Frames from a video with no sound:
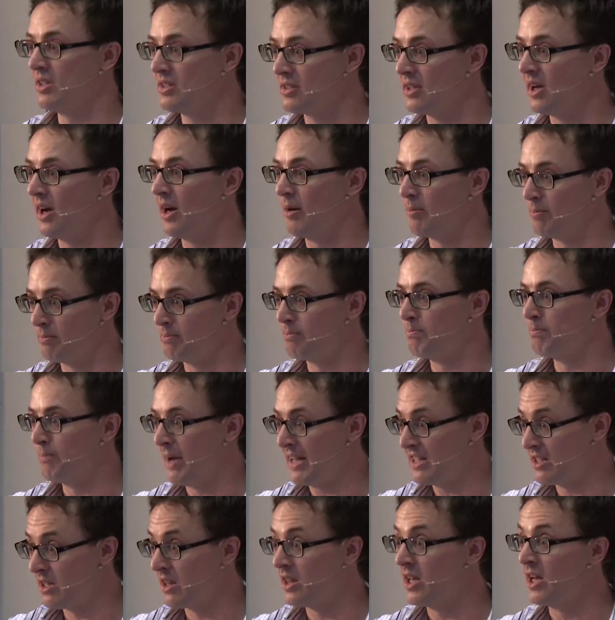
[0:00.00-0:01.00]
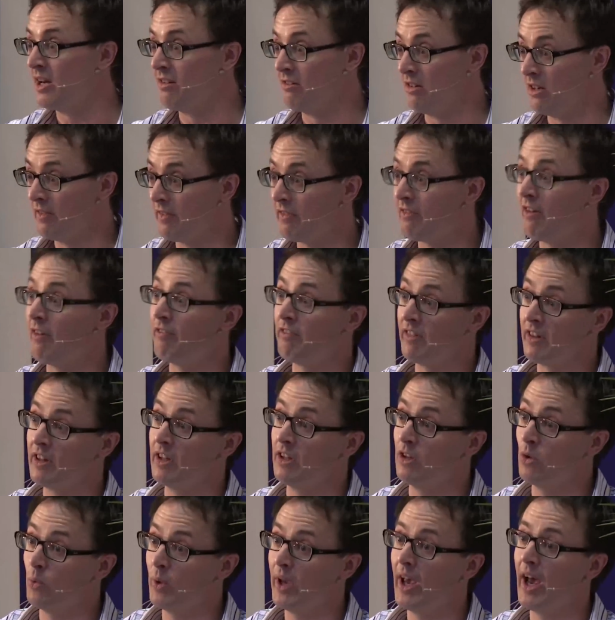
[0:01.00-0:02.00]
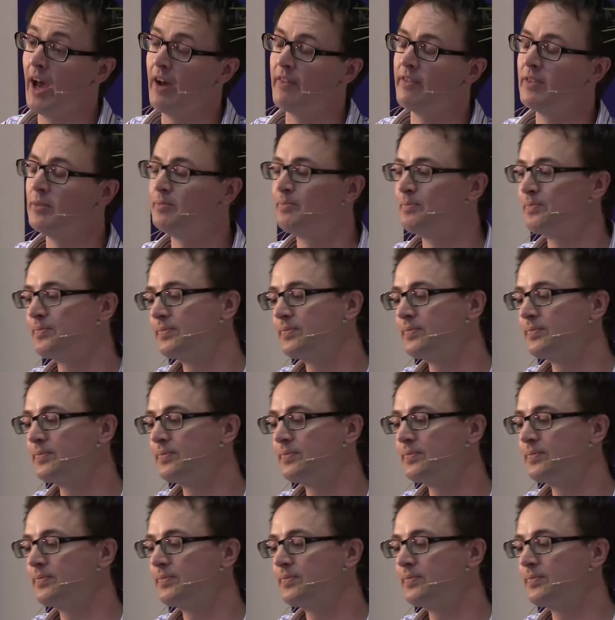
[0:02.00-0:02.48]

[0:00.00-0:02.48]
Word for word: It's our best theory for everything that we have.